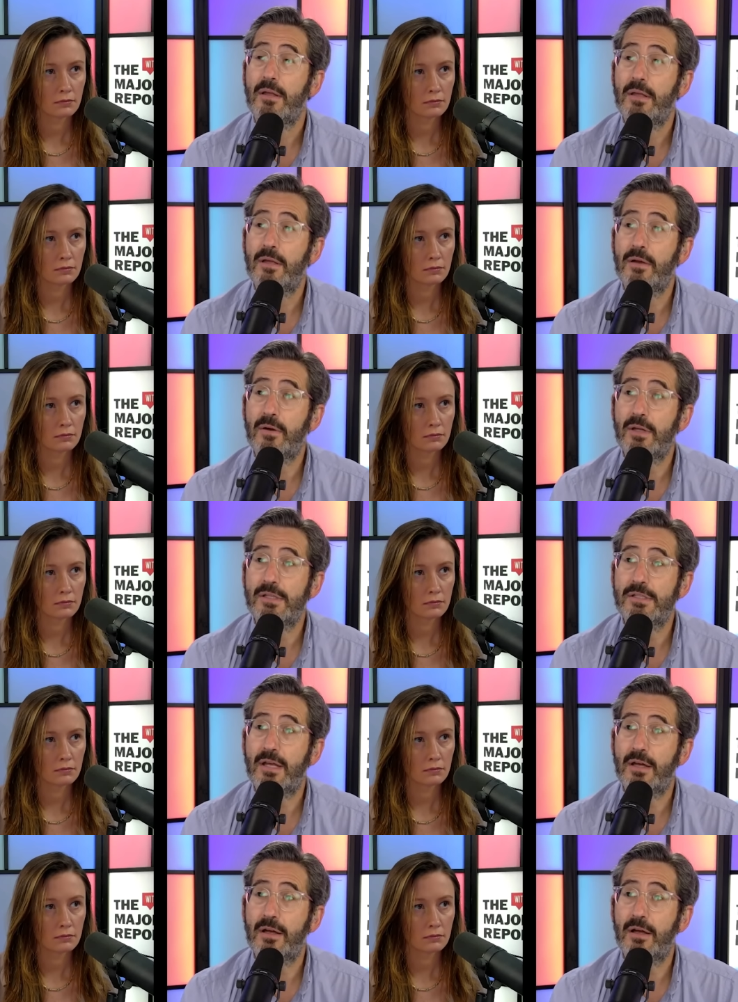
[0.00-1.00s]
Speaker 1: here
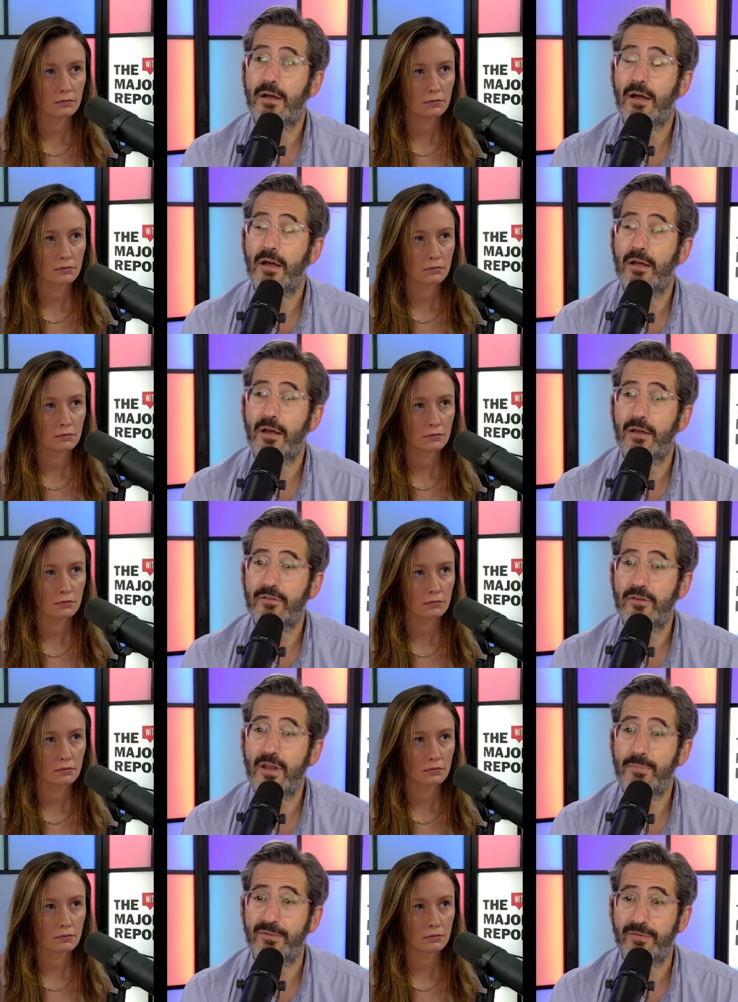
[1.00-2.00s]
is a, a, a
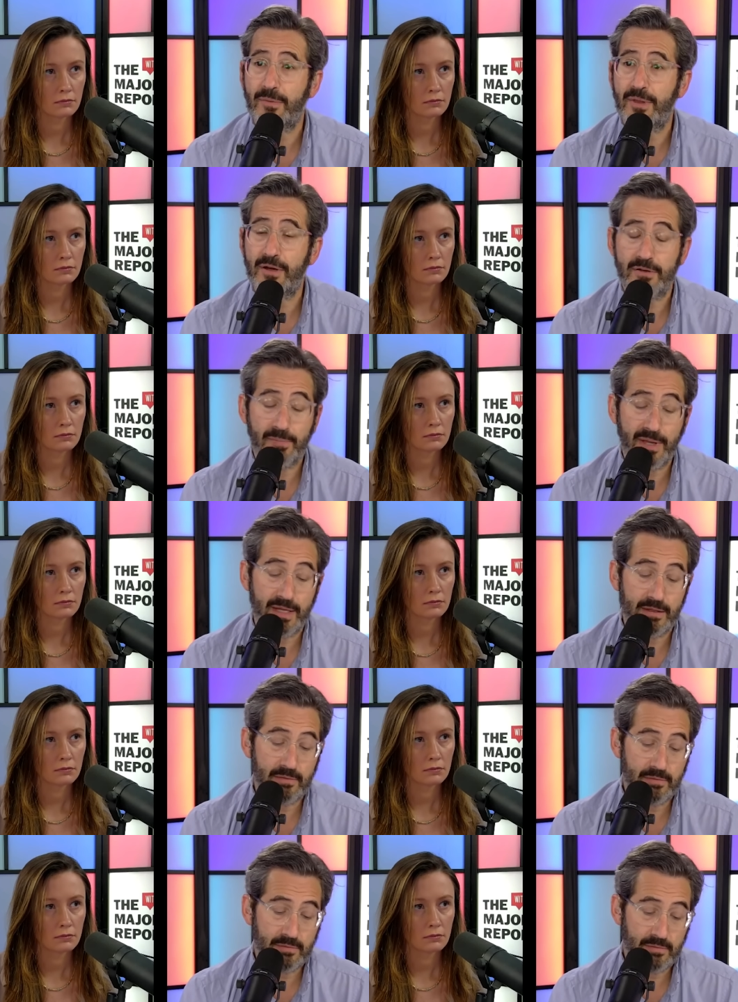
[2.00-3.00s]
snippet from their
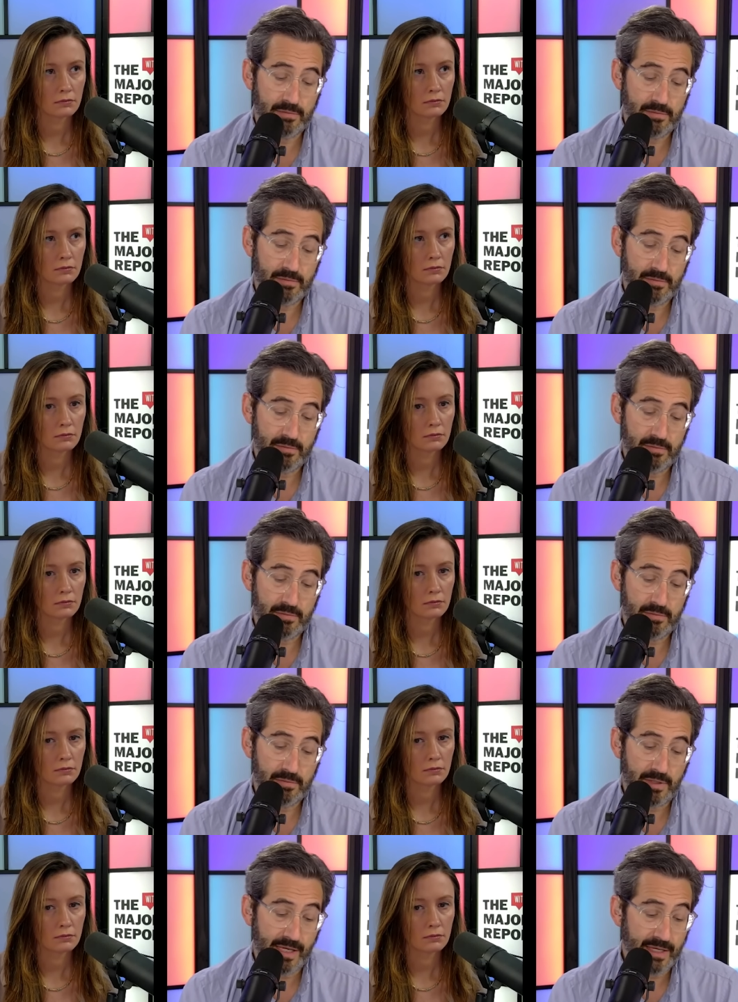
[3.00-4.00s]
debate.
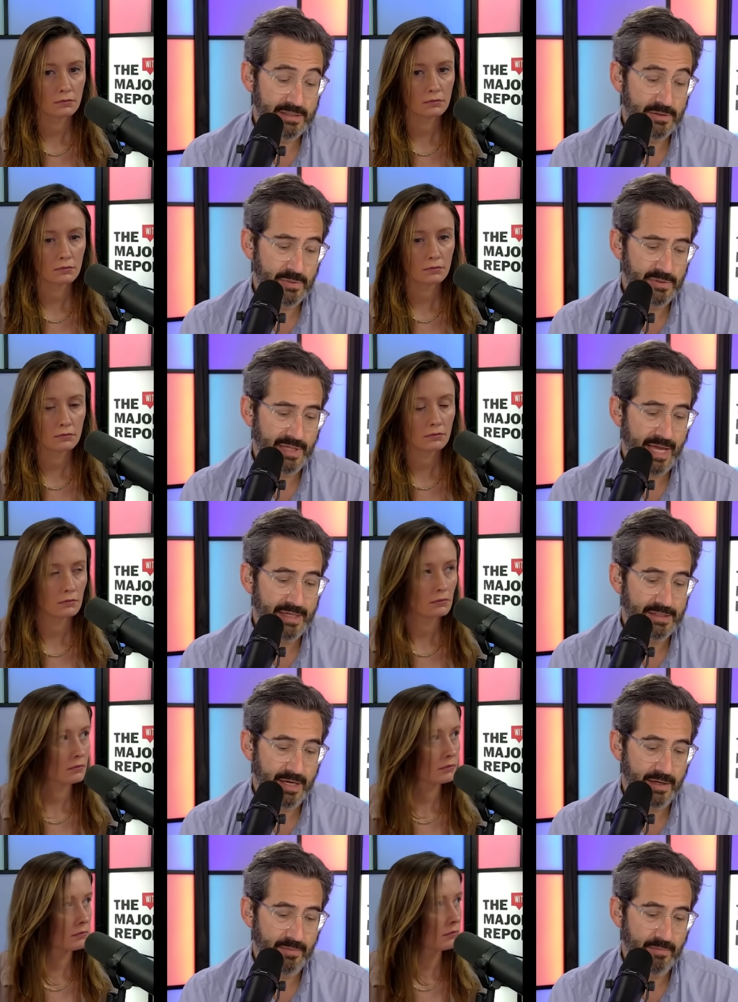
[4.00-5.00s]
I guess this was
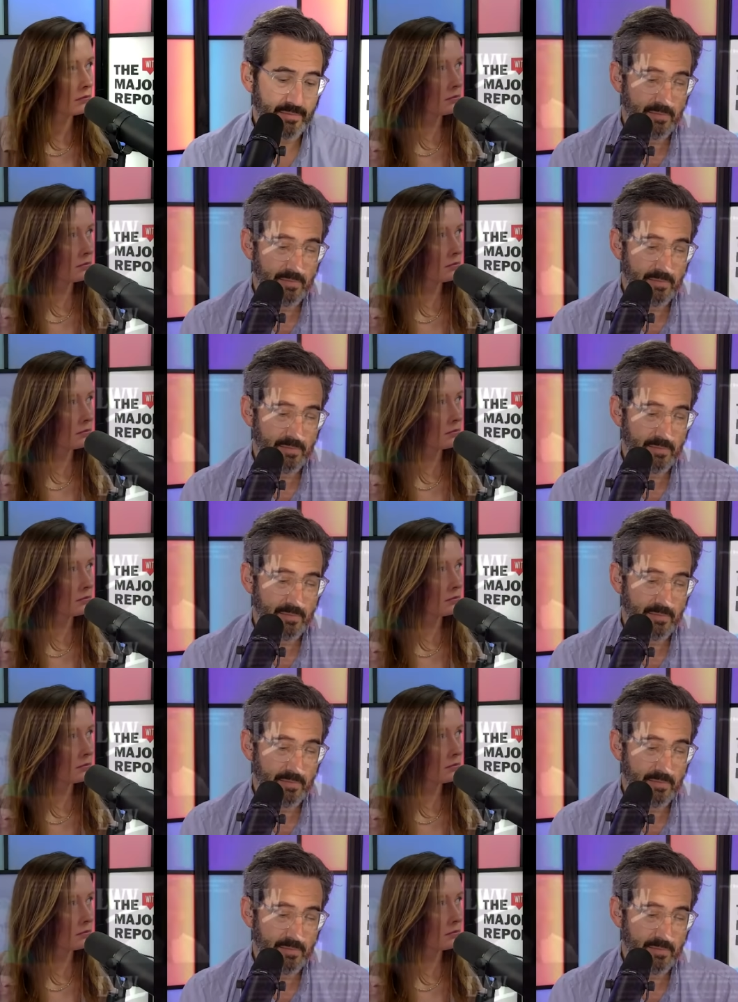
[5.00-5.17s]
last night